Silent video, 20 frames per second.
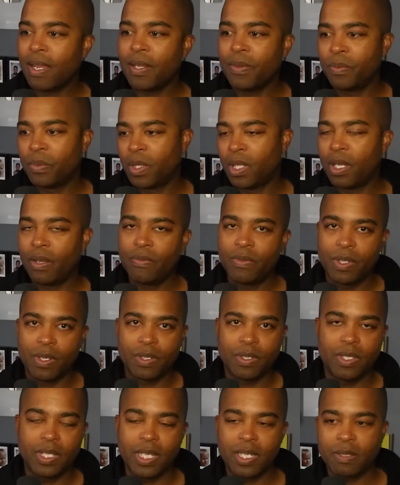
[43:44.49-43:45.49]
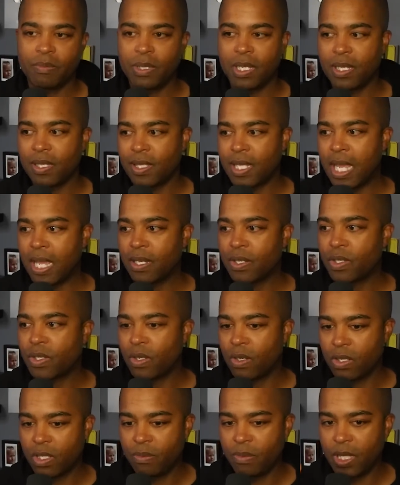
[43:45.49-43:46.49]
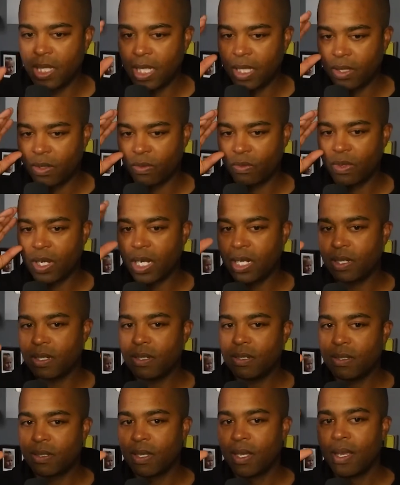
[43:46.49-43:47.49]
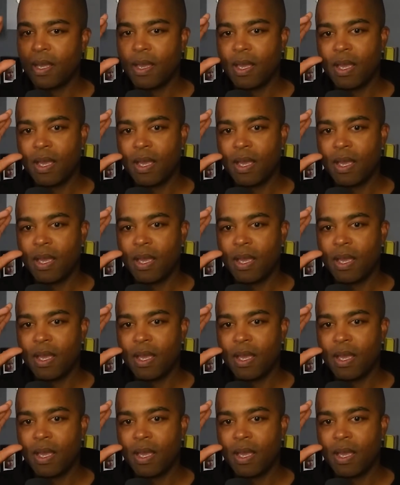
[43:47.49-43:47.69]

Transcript: I love those things because that shows me that the writers